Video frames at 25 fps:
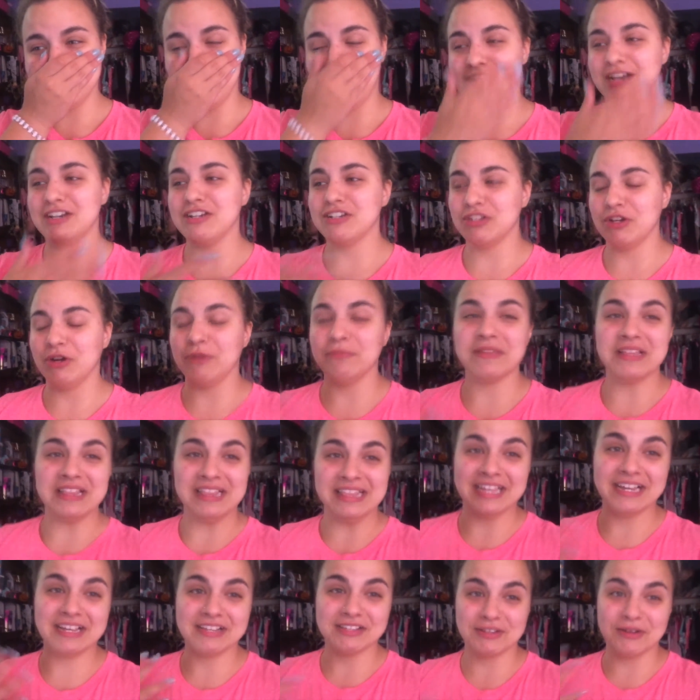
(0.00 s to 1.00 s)
I just hope that
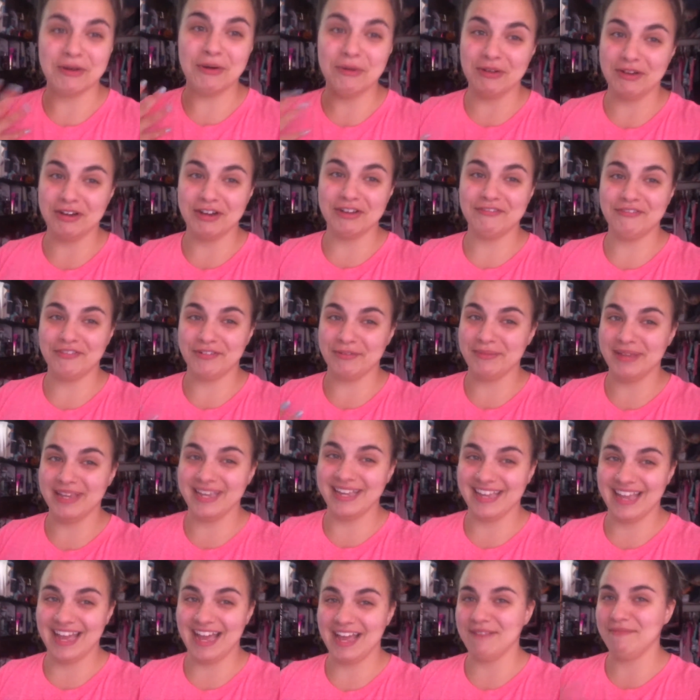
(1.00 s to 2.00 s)
things go good for me
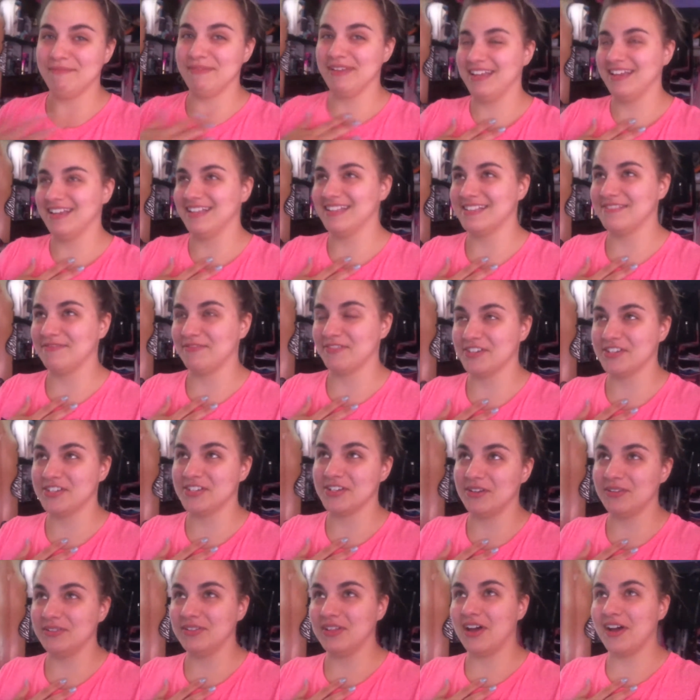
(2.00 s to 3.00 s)
again because for
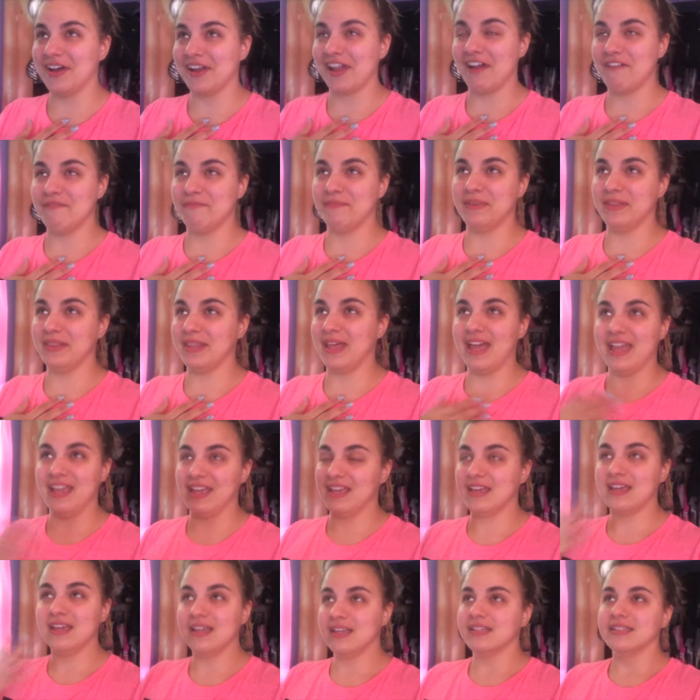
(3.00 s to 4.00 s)
so long I've been
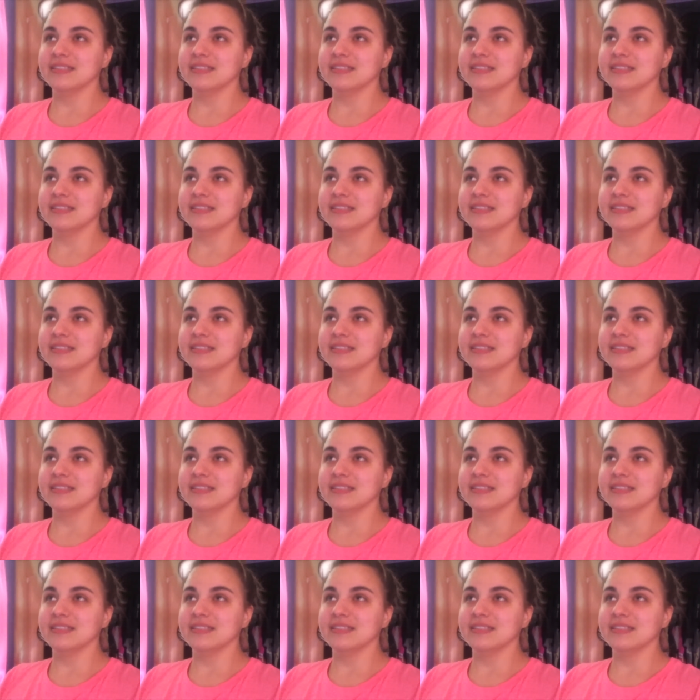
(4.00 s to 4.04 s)
like